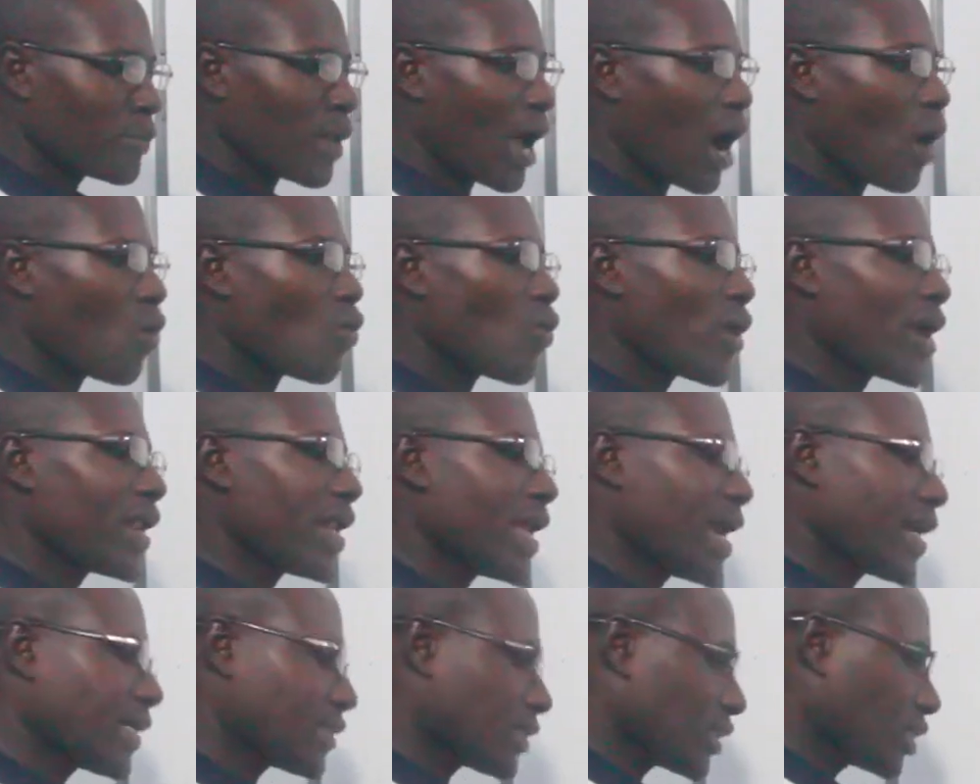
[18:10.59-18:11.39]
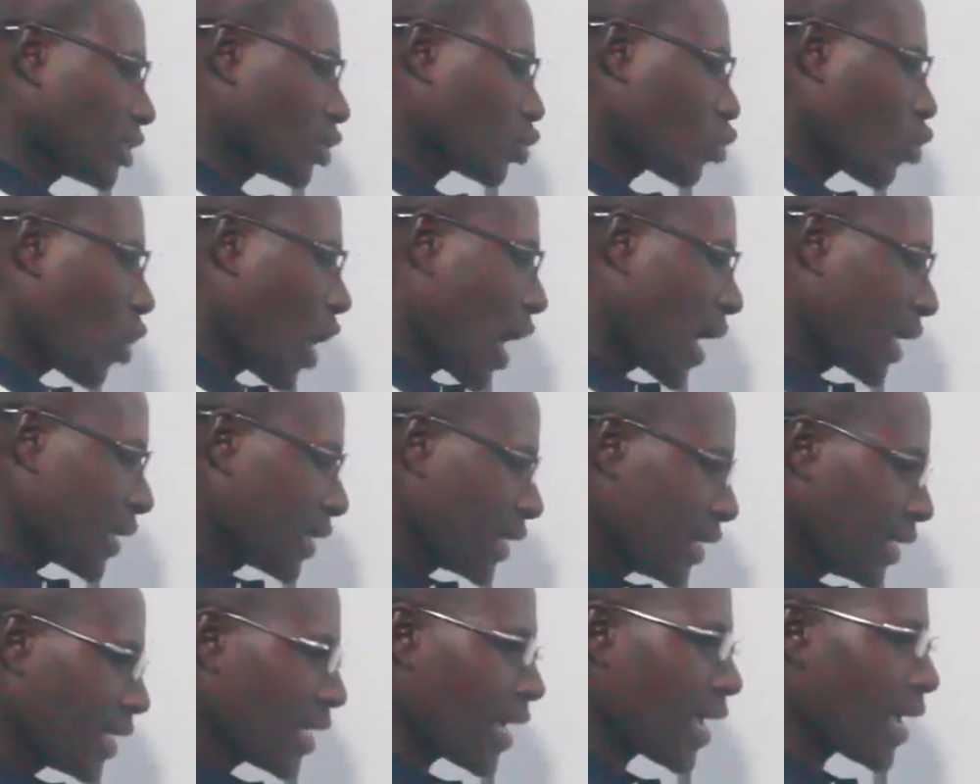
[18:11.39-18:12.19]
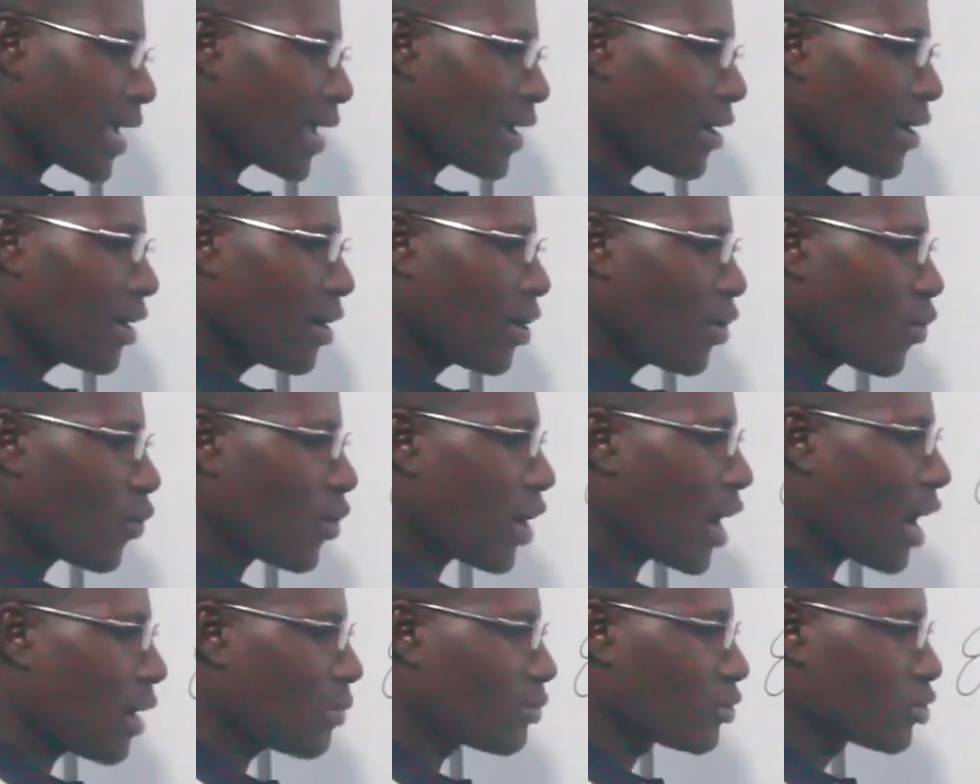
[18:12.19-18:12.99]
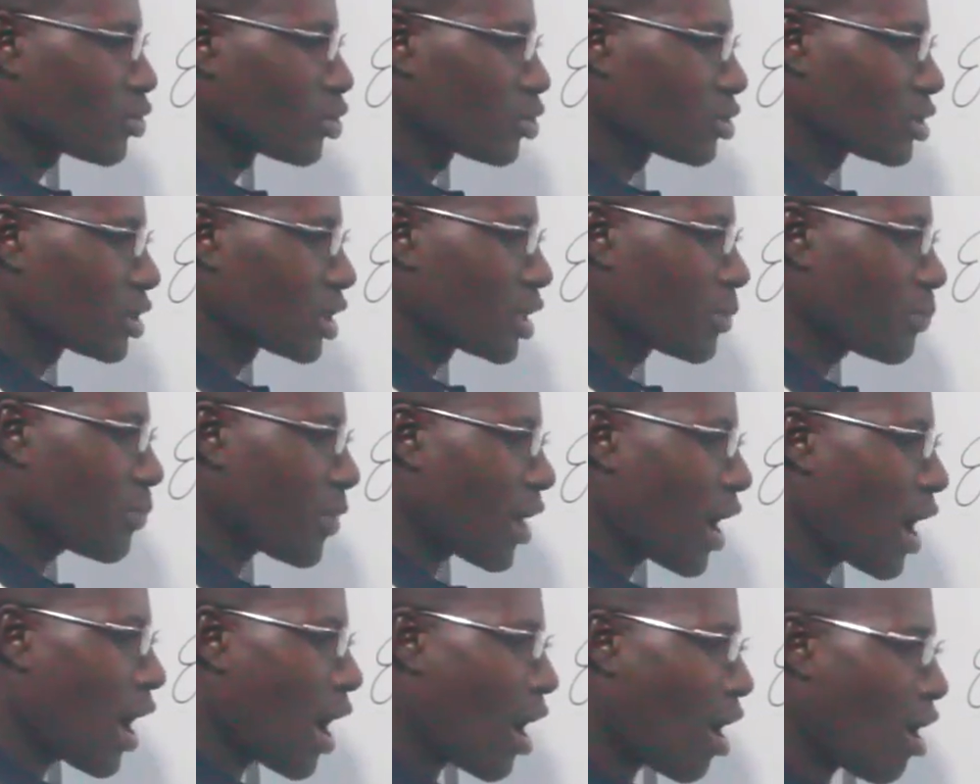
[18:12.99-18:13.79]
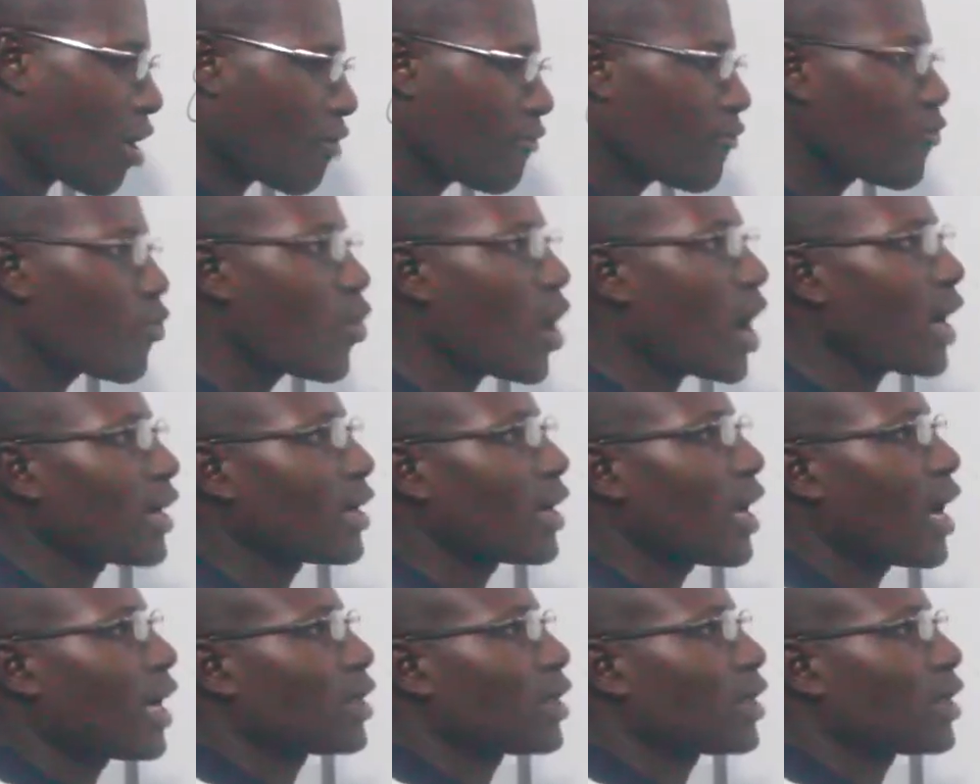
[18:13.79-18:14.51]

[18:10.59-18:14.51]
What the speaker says: And when x is 1 here, we have 2 to the power of 1.